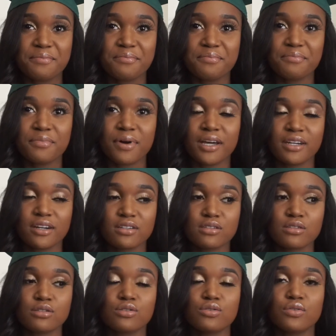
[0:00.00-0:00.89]
my
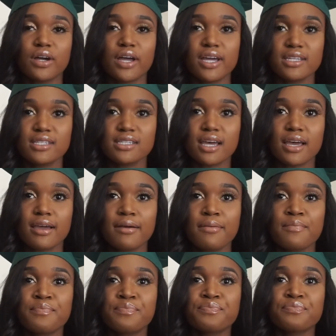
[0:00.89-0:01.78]
nursing school
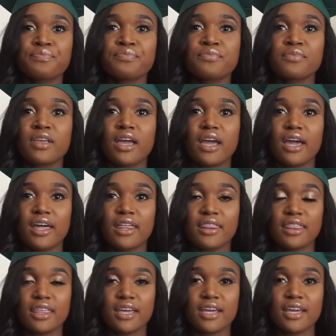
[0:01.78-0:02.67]
essay.
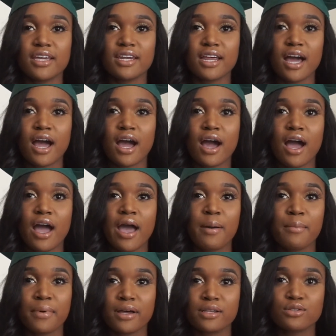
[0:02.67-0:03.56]
And then
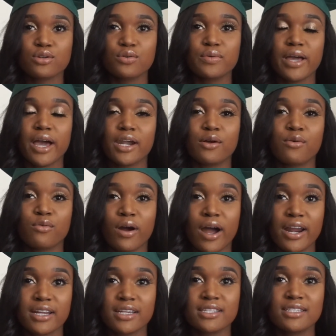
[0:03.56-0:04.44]
at my school we had a writing